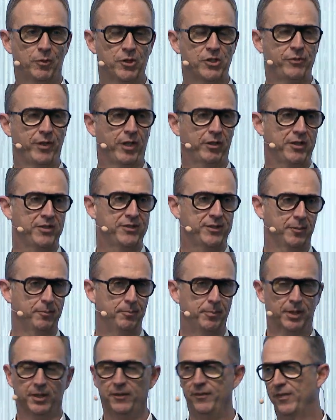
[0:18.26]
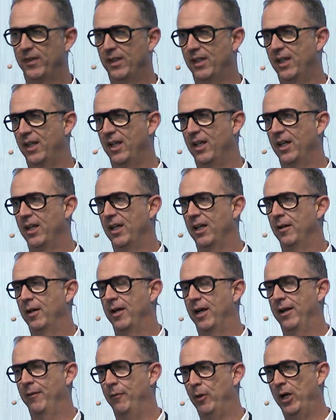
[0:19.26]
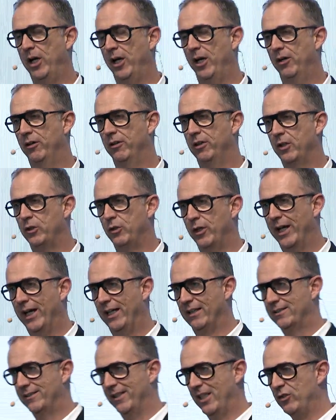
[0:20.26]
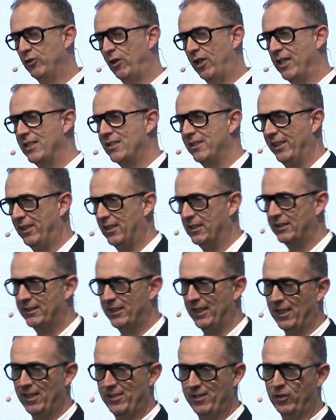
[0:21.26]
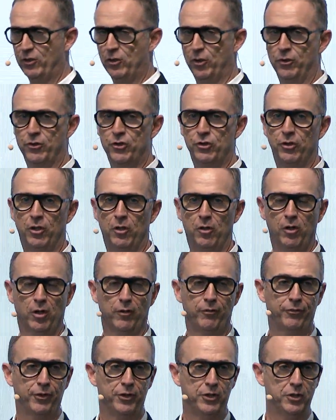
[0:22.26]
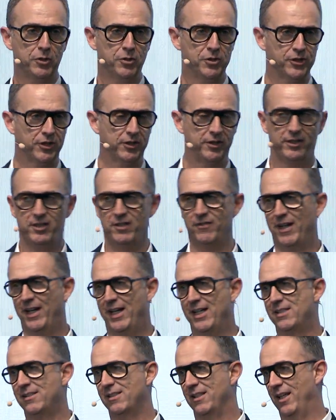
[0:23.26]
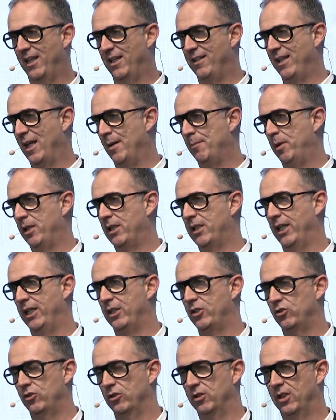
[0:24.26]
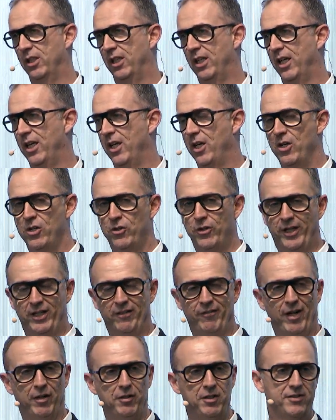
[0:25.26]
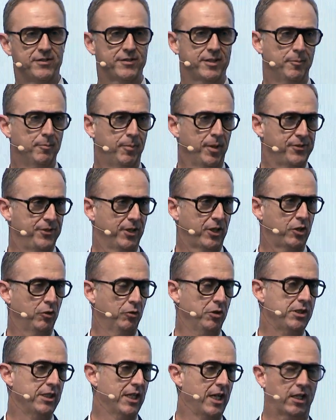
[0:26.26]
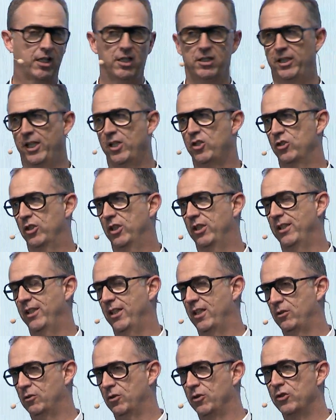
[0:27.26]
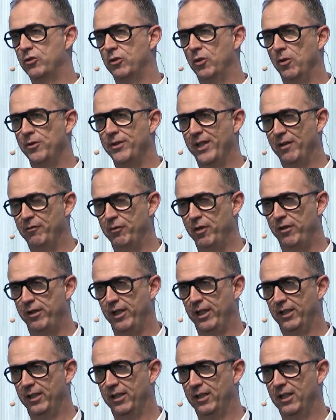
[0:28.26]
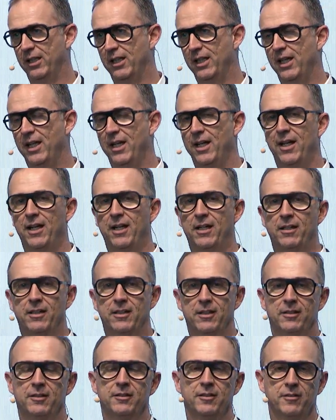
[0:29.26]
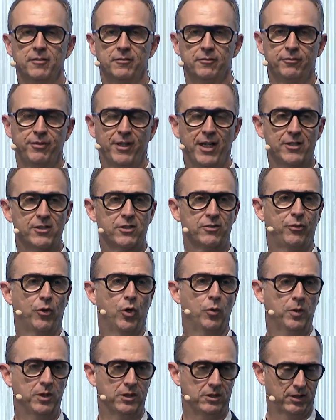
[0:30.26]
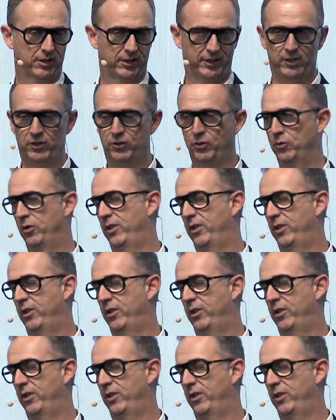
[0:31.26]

was very simple, where you had centralized data centers and control of the user, the device, and the application. You had a very simple security architecture that controlled everything. Fast forward into